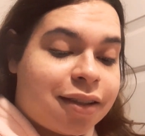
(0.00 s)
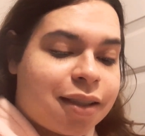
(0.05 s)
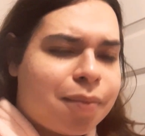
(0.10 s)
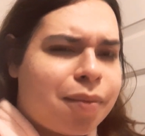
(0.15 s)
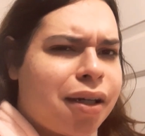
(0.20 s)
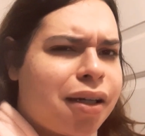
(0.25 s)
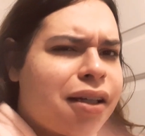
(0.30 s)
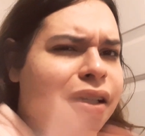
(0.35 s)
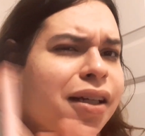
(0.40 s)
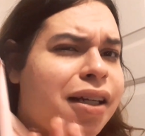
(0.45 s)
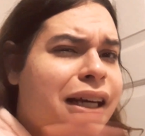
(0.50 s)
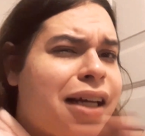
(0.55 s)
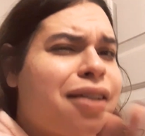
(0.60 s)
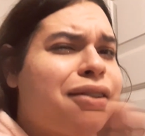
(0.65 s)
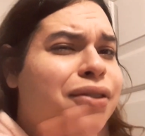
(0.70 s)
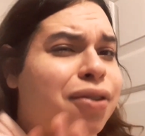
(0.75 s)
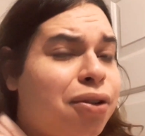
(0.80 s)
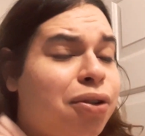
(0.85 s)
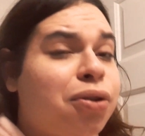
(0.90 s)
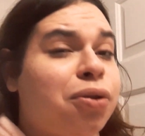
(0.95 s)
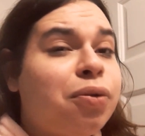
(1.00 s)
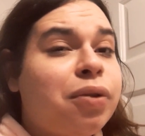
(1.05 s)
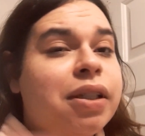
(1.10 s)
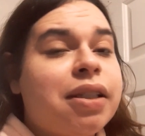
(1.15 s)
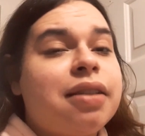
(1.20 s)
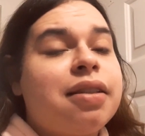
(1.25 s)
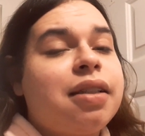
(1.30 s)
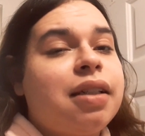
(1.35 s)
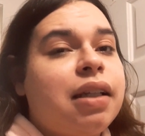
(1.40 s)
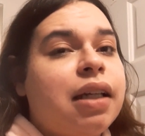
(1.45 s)
I'm not going to get too
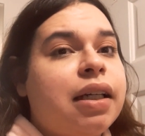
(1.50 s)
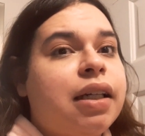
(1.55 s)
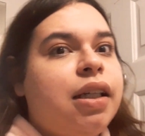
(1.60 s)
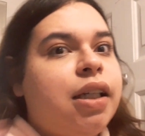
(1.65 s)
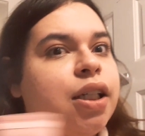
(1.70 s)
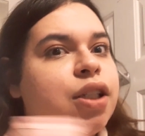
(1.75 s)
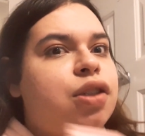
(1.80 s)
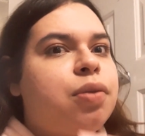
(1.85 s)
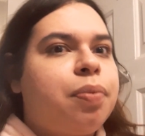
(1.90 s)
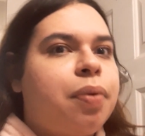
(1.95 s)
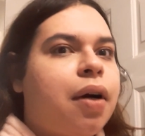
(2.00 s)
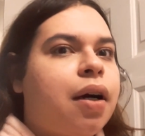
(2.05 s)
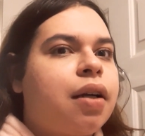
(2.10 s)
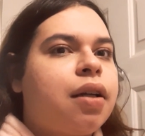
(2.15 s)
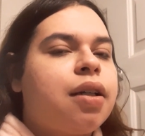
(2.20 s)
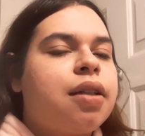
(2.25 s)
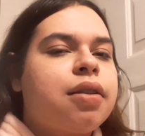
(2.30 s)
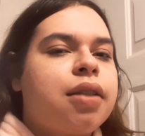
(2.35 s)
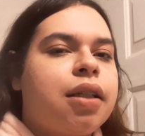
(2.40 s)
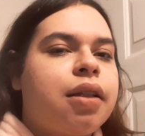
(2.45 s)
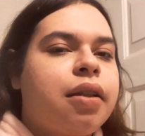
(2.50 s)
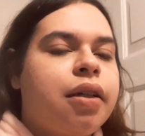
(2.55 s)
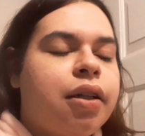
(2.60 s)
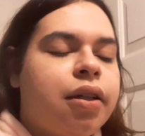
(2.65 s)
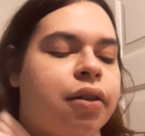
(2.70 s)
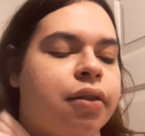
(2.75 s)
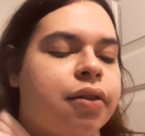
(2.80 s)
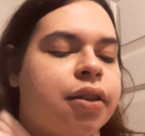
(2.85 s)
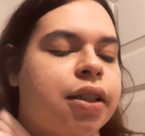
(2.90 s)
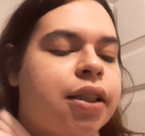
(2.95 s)
into like each product and the
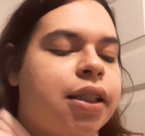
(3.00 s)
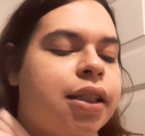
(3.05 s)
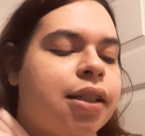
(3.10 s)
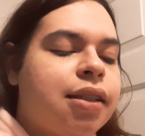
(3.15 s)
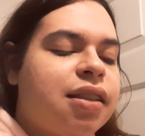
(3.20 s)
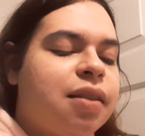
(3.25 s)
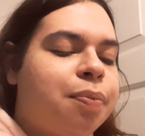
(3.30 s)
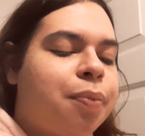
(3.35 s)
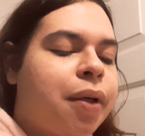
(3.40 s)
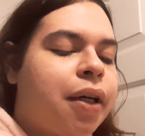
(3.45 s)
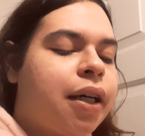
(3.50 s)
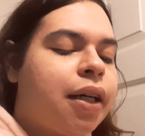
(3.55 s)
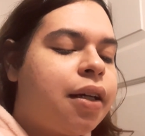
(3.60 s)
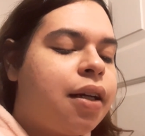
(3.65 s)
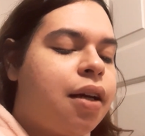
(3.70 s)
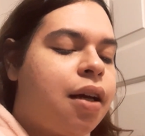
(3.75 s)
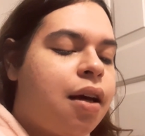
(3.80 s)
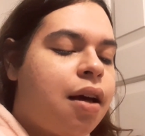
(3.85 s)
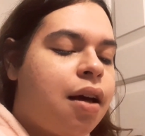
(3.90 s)
ingredients, but